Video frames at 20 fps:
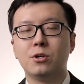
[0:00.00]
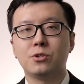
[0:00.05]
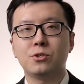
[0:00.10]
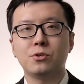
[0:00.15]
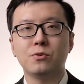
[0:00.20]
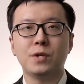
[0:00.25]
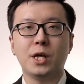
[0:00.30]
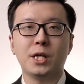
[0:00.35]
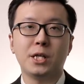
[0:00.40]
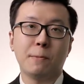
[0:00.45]

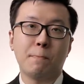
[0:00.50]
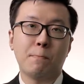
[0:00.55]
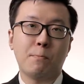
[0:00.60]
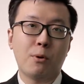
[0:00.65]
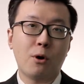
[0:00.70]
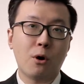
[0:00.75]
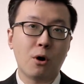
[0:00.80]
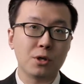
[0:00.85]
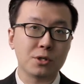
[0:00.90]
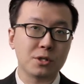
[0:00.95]
so that the
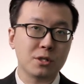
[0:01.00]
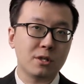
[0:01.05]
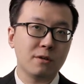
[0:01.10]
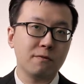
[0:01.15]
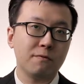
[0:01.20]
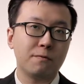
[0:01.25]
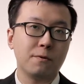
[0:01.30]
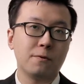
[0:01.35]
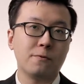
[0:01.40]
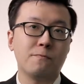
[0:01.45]

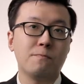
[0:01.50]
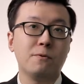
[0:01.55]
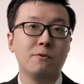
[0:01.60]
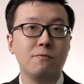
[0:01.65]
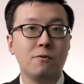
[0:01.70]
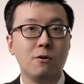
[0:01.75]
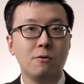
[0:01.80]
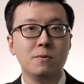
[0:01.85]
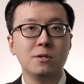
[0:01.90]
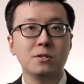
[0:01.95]
positive
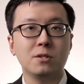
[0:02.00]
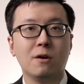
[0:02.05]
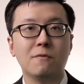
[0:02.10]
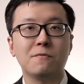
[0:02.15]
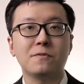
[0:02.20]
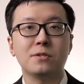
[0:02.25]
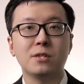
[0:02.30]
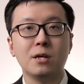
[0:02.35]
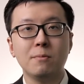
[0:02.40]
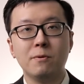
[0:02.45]
performance of
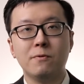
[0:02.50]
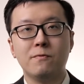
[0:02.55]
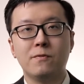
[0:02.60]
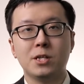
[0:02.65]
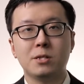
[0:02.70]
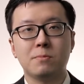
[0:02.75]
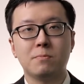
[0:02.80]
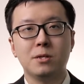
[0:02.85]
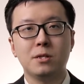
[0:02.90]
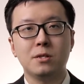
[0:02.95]
some
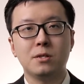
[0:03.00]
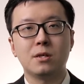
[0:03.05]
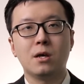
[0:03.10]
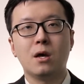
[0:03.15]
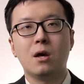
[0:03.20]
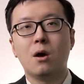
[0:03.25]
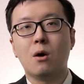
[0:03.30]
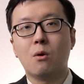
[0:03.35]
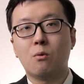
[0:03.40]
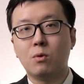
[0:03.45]
investments
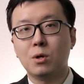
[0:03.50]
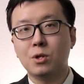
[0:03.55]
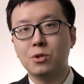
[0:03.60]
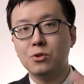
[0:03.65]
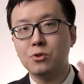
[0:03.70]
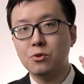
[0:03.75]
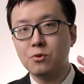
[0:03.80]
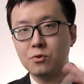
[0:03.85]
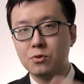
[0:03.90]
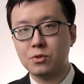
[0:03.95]
will
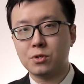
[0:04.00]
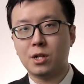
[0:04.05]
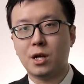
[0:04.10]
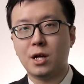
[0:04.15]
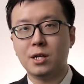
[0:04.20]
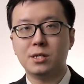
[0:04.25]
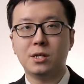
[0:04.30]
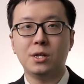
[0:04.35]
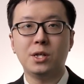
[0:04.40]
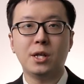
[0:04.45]

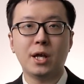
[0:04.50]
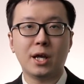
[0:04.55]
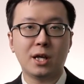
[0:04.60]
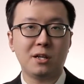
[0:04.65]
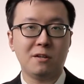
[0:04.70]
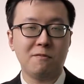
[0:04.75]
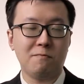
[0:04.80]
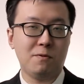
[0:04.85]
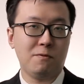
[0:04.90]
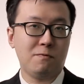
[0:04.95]
neutralize the
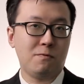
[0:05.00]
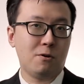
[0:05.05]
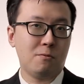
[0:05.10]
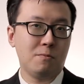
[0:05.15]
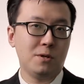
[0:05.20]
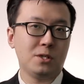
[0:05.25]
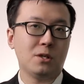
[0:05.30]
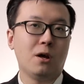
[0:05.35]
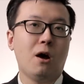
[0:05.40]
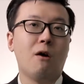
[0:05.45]
negative
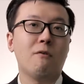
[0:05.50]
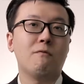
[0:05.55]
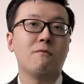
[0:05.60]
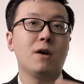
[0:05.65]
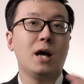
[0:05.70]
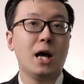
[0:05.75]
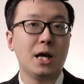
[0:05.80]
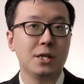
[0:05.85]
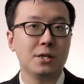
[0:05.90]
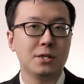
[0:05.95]
performance of
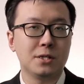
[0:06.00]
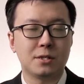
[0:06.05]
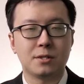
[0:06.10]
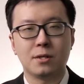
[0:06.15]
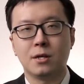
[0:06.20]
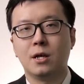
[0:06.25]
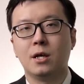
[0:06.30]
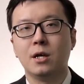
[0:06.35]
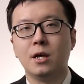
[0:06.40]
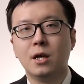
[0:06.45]
others.
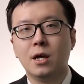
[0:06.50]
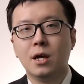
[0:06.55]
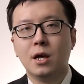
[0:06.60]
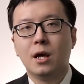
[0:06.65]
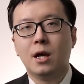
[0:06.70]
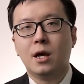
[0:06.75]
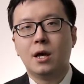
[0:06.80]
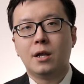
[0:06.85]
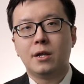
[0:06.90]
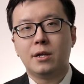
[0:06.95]

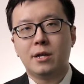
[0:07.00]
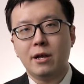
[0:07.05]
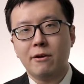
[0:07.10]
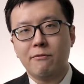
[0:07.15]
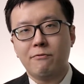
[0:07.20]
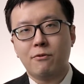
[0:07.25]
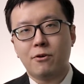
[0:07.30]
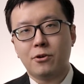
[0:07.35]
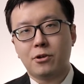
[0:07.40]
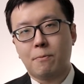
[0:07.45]

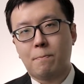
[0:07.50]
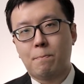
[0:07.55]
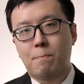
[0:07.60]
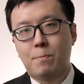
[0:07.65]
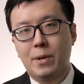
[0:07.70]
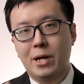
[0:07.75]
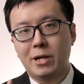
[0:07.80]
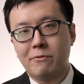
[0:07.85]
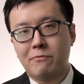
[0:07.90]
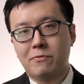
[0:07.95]
Therefore, the
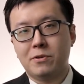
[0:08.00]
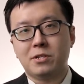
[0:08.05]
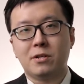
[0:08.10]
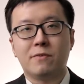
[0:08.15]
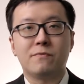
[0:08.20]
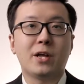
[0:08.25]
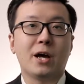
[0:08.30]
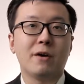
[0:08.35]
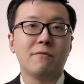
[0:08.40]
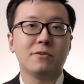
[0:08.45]
benefits
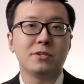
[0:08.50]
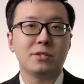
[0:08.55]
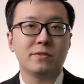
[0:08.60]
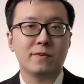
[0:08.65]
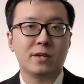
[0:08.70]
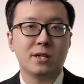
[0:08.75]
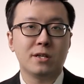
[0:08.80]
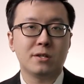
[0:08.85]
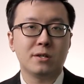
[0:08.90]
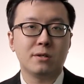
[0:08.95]
of
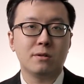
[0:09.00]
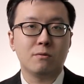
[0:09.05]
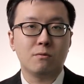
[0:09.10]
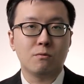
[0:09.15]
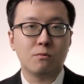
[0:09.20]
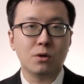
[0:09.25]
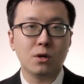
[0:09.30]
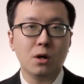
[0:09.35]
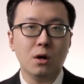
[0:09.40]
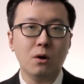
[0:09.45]
diversification
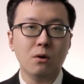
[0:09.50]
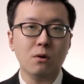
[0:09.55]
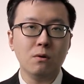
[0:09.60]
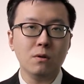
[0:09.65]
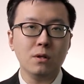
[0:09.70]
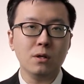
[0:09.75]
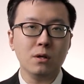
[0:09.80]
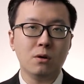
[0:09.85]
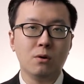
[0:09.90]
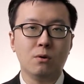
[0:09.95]
will
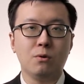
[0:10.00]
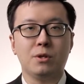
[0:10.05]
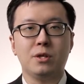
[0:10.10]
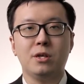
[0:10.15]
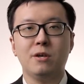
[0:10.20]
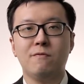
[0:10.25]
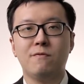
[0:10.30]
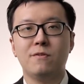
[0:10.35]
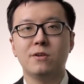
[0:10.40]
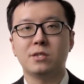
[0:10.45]
only hold
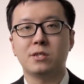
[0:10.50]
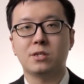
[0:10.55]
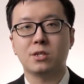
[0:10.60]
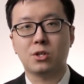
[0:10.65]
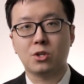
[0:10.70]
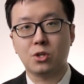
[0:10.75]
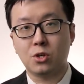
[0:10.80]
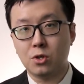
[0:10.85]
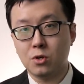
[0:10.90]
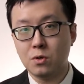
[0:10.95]
if the
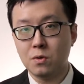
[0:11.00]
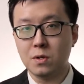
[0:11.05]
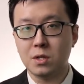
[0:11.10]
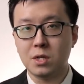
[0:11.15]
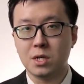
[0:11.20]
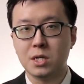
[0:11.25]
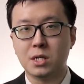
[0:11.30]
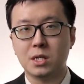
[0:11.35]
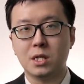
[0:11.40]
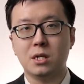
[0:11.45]

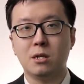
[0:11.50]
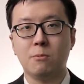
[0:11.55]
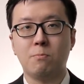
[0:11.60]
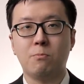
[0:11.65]
securities in the